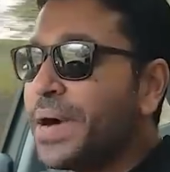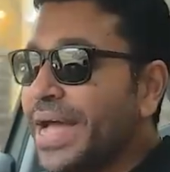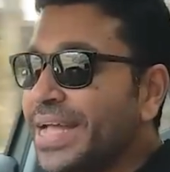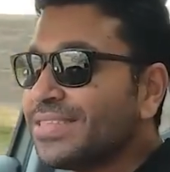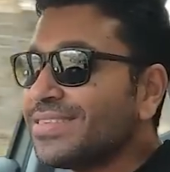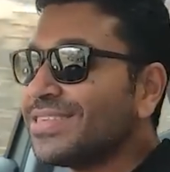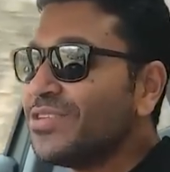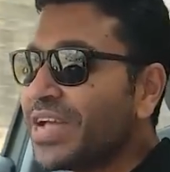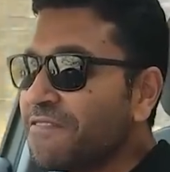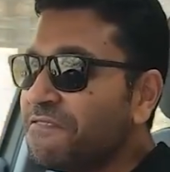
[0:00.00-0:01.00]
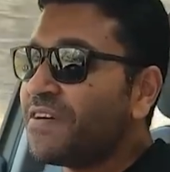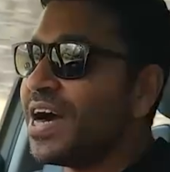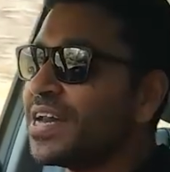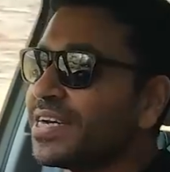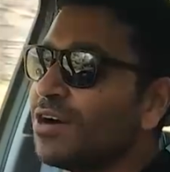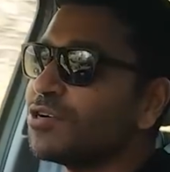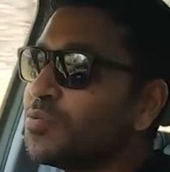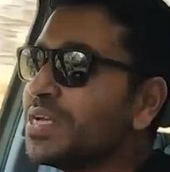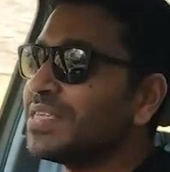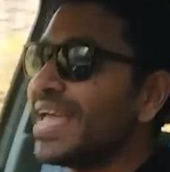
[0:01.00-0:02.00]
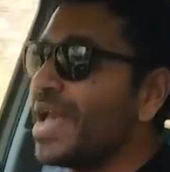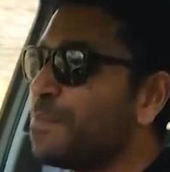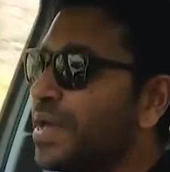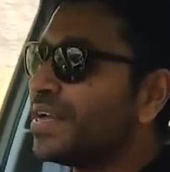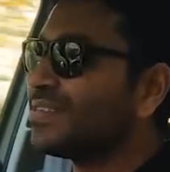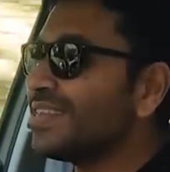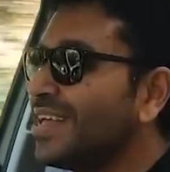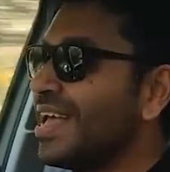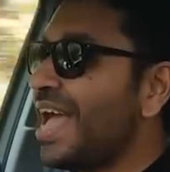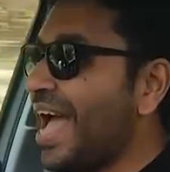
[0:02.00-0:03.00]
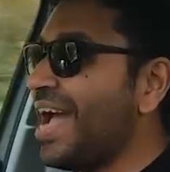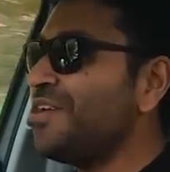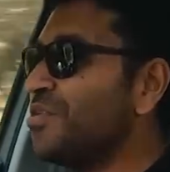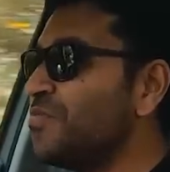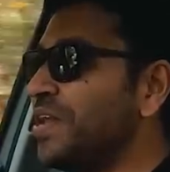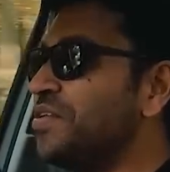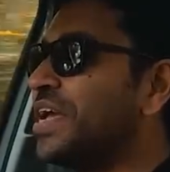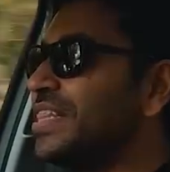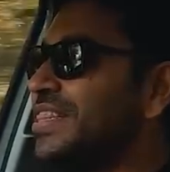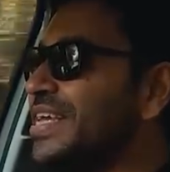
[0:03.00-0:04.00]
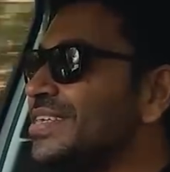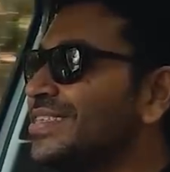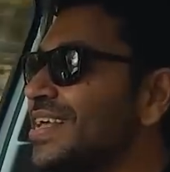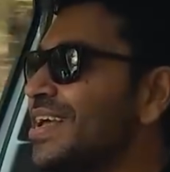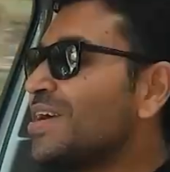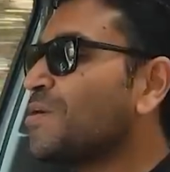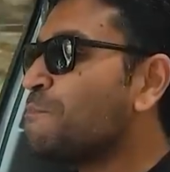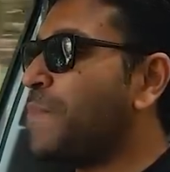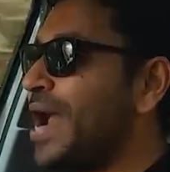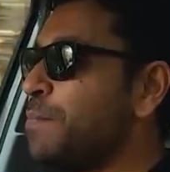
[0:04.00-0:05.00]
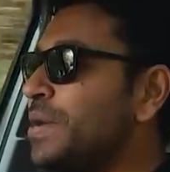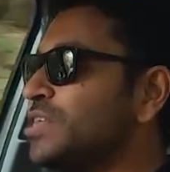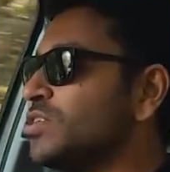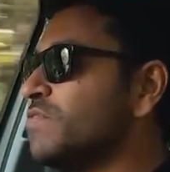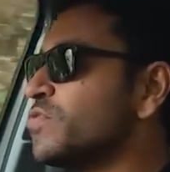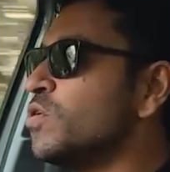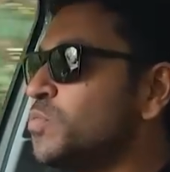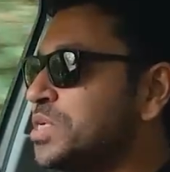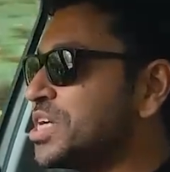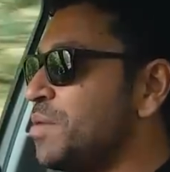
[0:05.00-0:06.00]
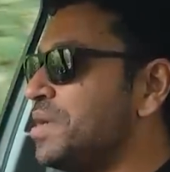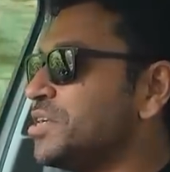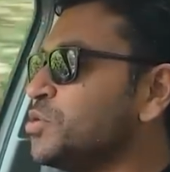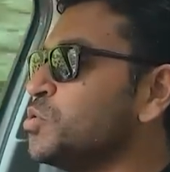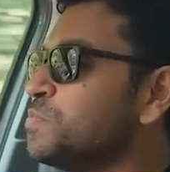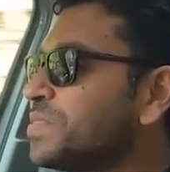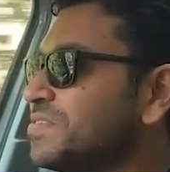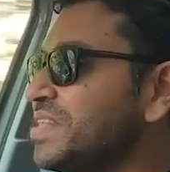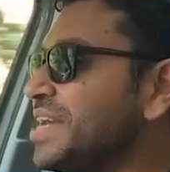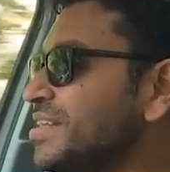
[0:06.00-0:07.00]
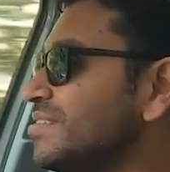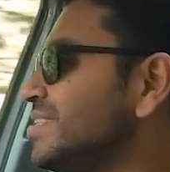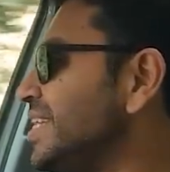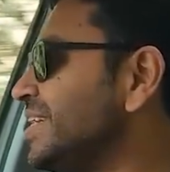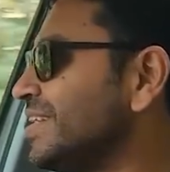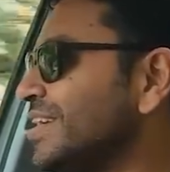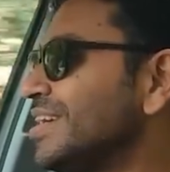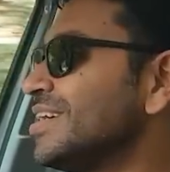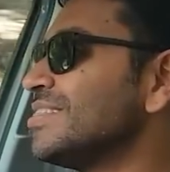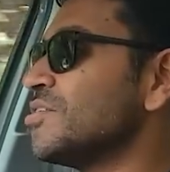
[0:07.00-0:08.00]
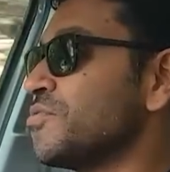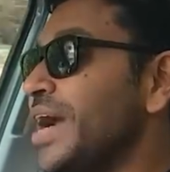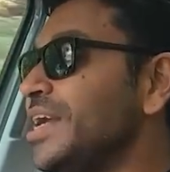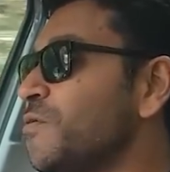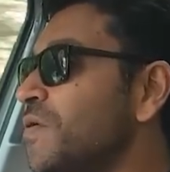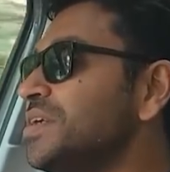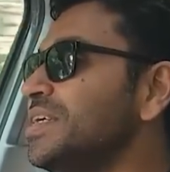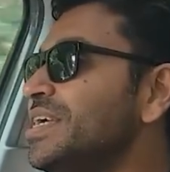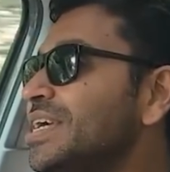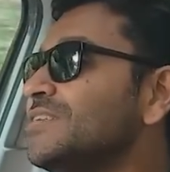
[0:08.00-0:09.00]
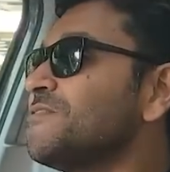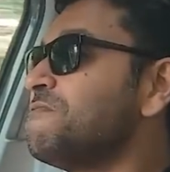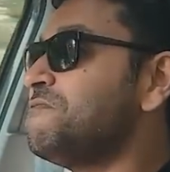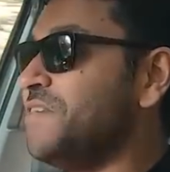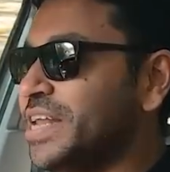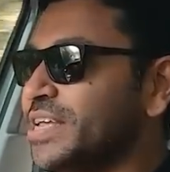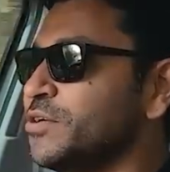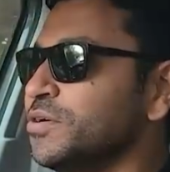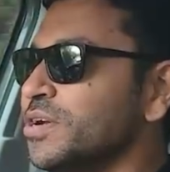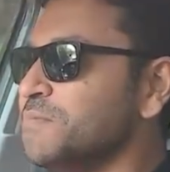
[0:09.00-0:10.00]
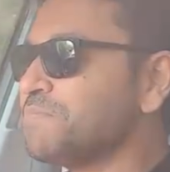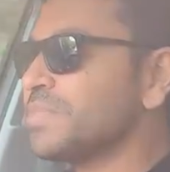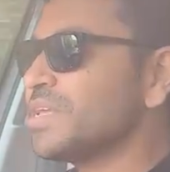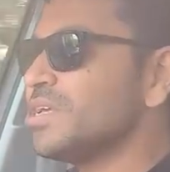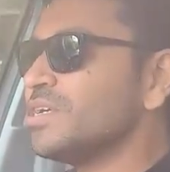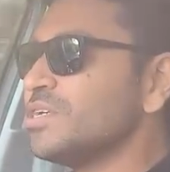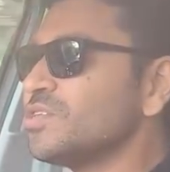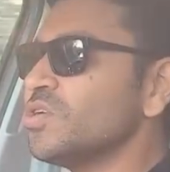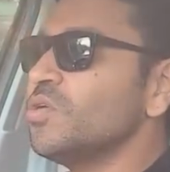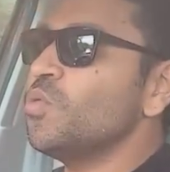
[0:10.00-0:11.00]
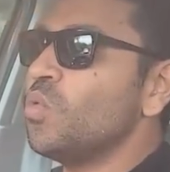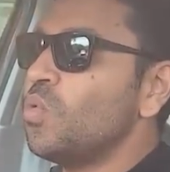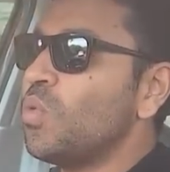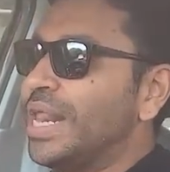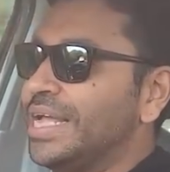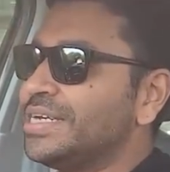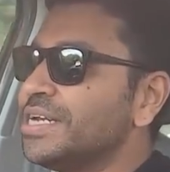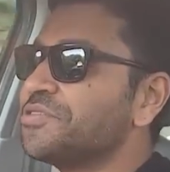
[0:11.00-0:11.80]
bites, you can fire it out towards the apex, and when you hit these bad patches of road which come at you sight unseen, the ride quality is very good. So while I did